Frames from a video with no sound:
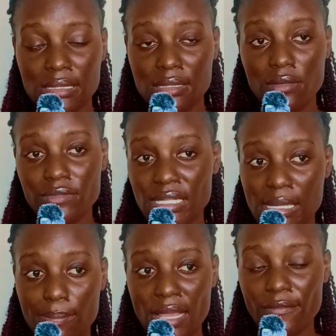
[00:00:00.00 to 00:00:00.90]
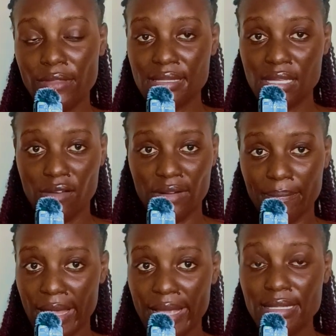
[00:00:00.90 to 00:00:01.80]
instead of just applying for the sake of
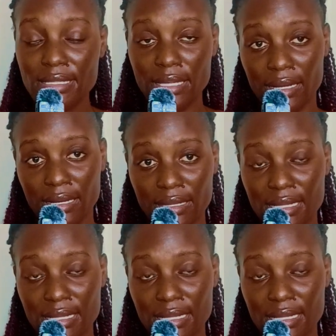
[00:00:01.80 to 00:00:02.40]
applying, check,